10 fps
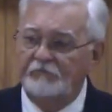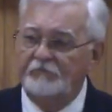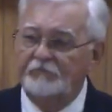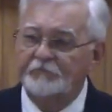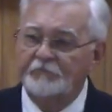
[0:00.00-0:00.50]

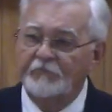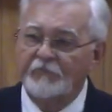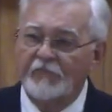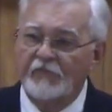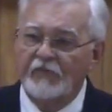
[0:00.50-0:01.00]

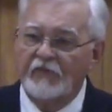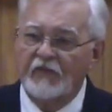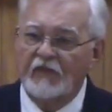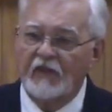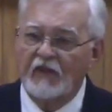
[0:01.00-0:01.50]

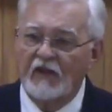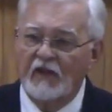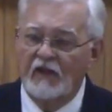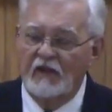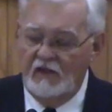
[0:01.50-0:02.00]

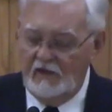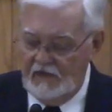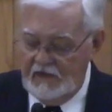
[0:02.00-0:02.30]
(silence)